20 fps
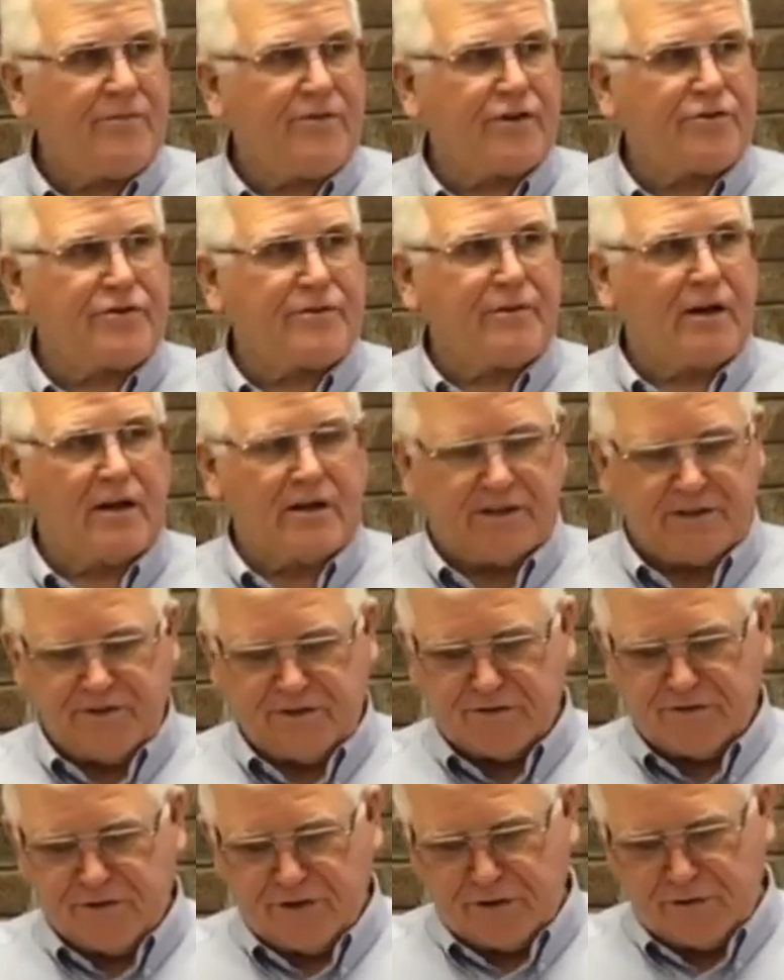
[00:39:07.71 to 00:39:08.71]
First of all, its
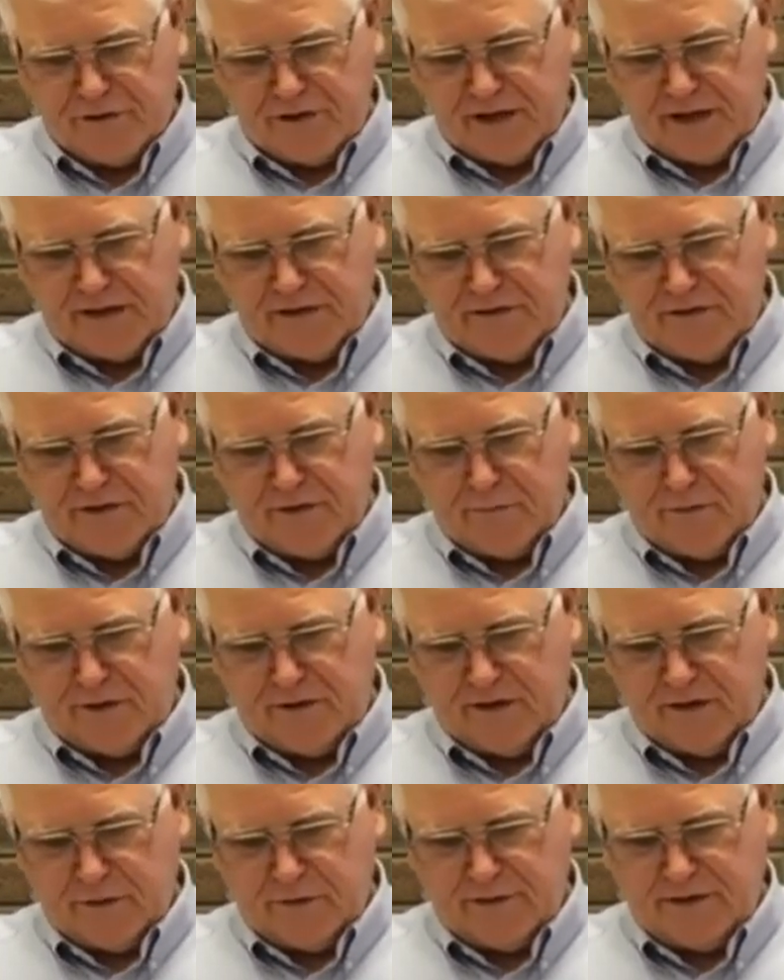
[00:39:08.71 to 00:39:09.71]
association with
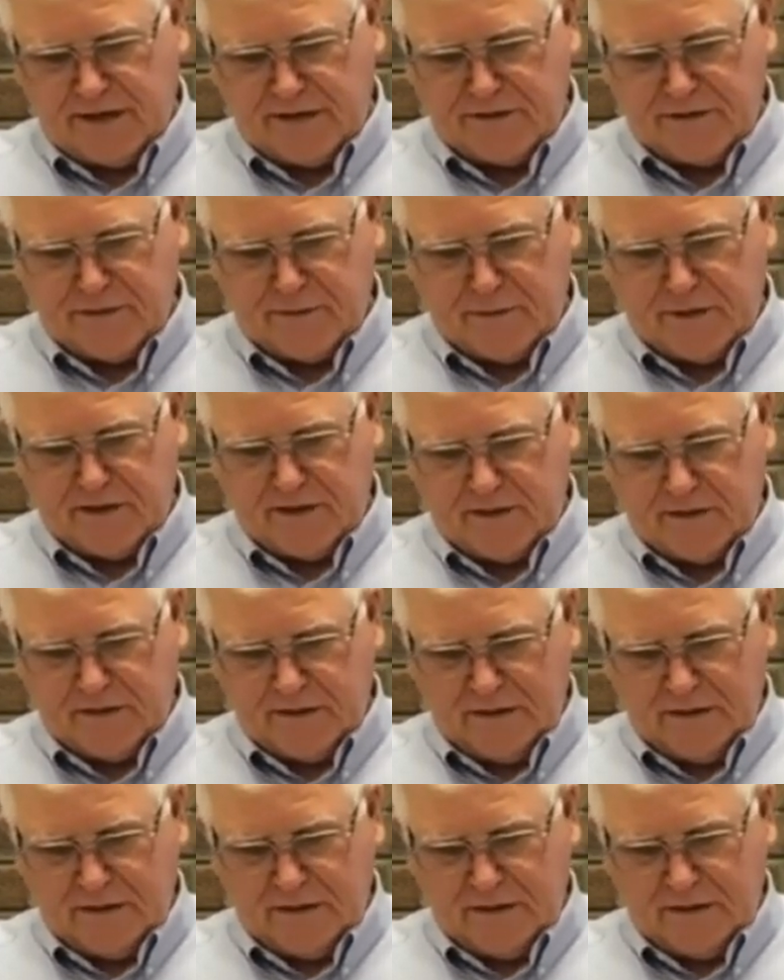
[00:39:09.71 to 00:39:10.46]
the Old Testament,